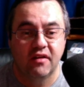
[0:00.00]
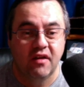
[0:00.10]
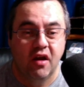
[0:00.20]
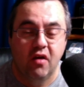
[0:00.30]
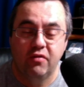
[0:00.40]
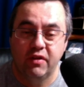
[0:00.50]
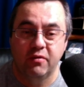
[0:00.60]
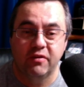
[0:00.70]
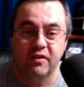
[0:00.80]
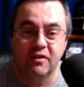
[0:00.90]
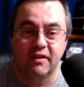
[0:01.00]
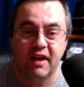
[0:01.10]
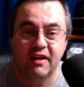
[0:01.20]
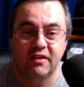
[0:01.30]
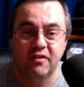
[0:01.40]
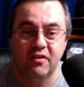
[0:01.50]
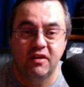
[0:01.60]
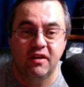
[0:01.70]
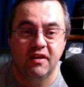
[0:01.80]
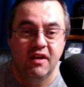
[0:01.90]
hopefully it was entertaining to you.
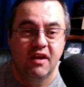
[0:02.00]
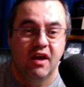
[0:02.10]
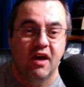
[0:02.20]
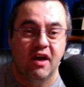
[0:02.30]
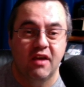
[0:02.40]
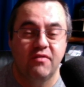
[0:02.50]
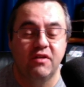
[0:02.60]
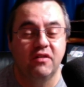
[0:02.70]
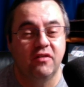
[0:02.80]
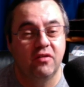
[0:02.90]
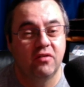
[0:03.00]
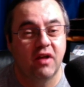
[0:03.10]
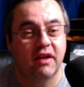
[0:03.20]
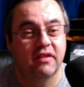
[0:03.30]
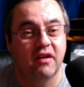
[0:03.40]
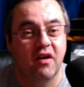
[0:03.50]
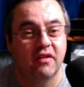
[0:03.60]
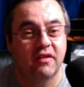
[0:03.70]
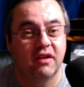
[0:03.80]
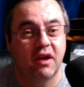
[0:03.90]
If you do like the
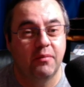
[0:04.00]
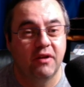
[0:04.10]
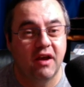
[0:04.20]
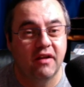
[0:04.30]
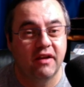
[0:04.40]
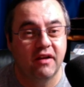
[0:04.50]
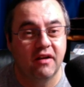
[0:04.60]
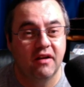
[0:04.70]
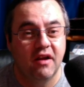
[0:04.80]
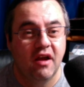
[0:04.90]
content I put out here,